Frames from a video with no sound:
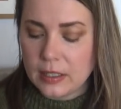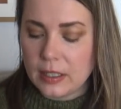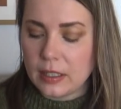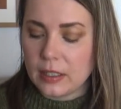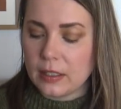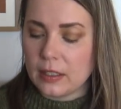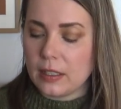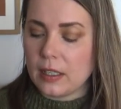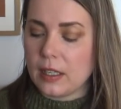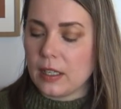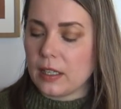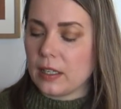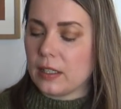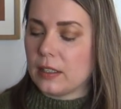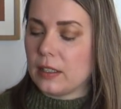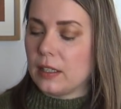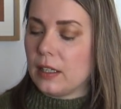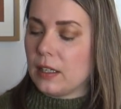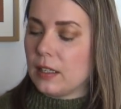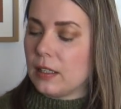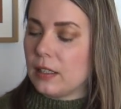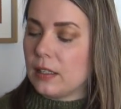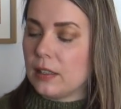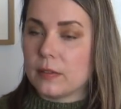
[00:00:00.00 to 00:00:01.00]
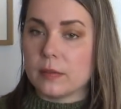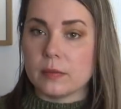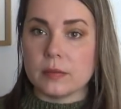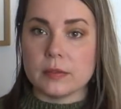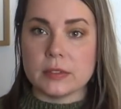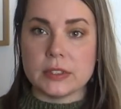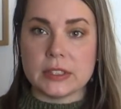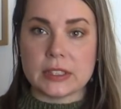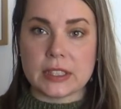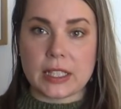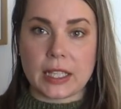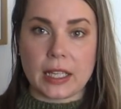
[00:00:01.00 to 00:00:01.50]
like
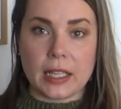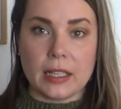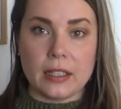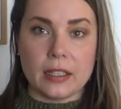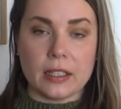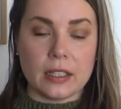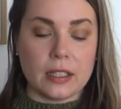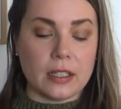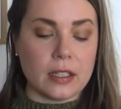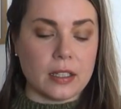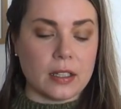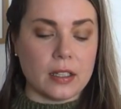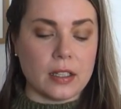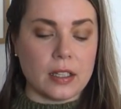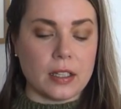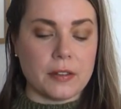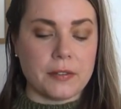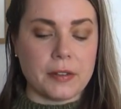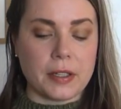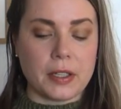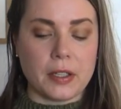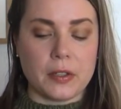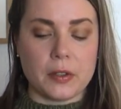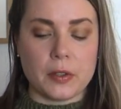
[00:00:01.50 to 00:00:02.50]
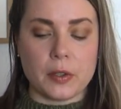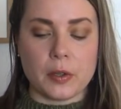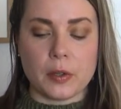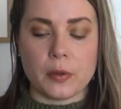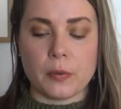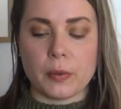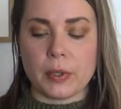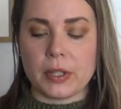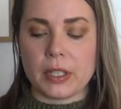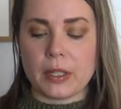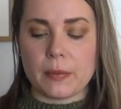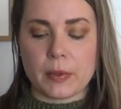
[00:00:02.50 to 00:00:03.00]
skein and a half. I don't know
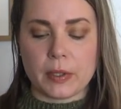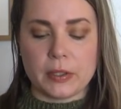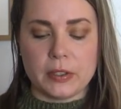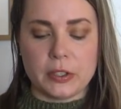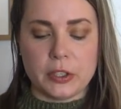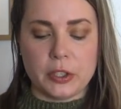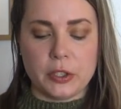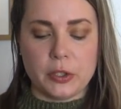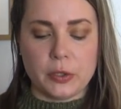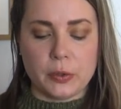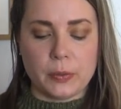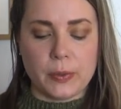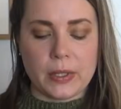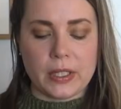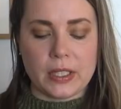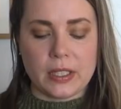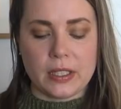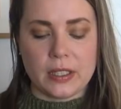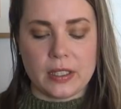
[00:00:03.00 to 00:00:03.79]
what I'm going to do